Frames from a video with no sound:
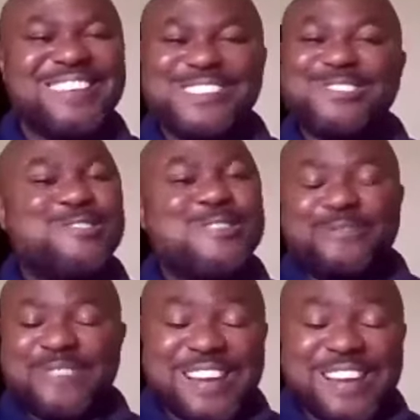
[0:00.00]
So
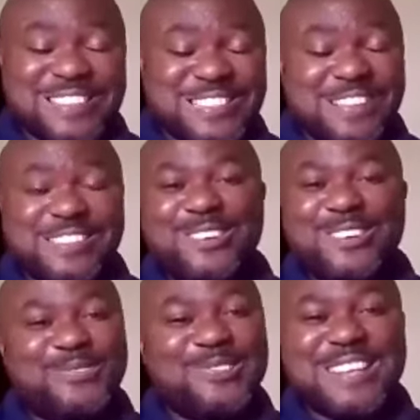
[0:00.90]
finance staff are
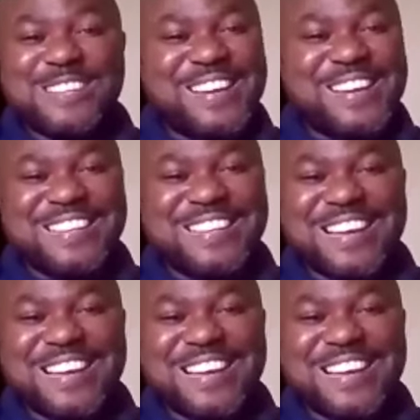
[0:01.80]
not project manager,